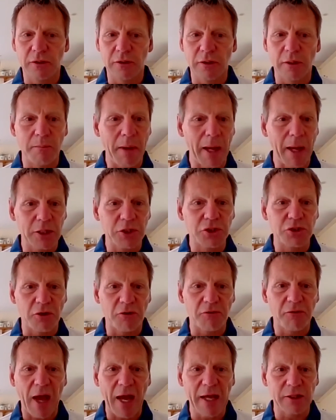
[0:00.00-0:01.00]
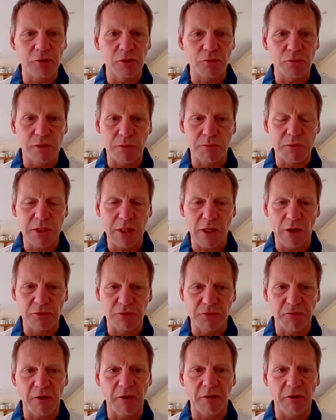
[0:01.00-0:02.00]
the manager have handled
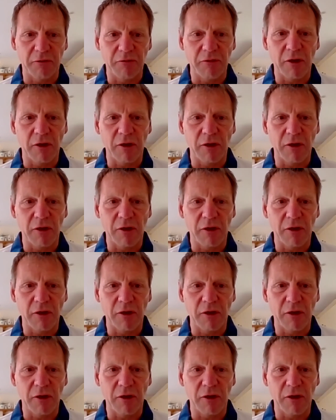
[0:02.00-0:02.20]
themselves very,